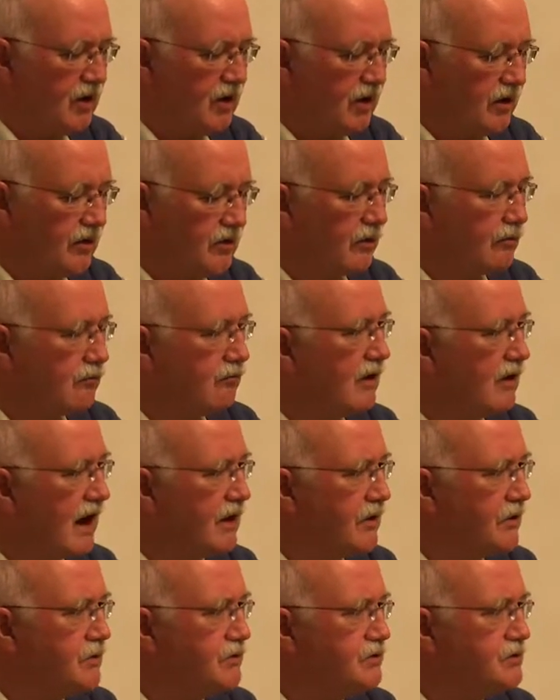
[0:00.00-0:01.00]
on the
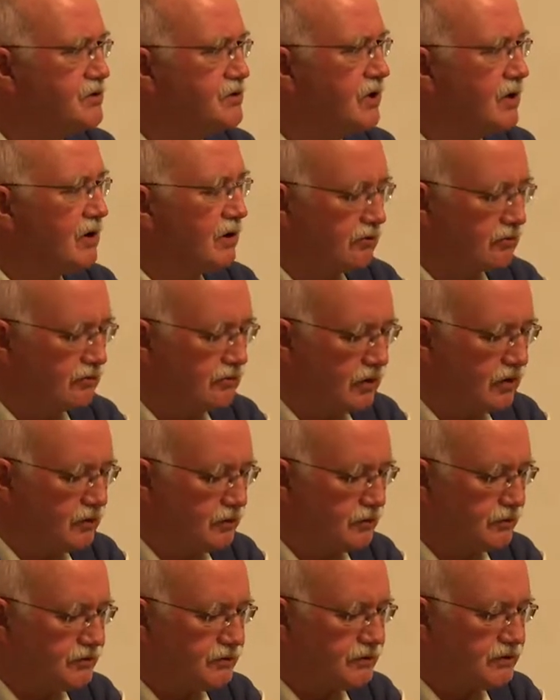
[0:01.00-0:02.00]
round
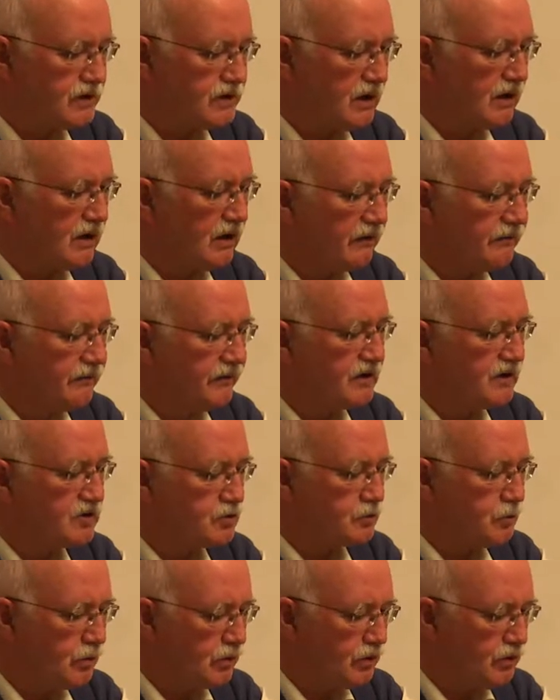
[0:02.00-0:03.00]
rows of
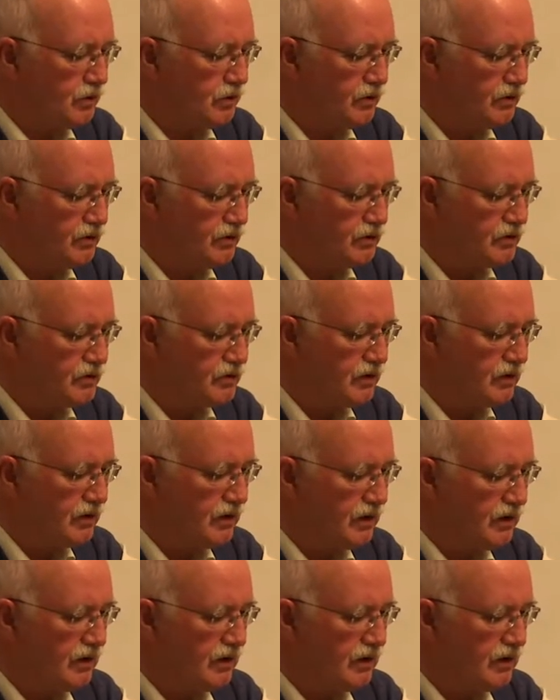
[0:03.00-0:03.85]
each wound.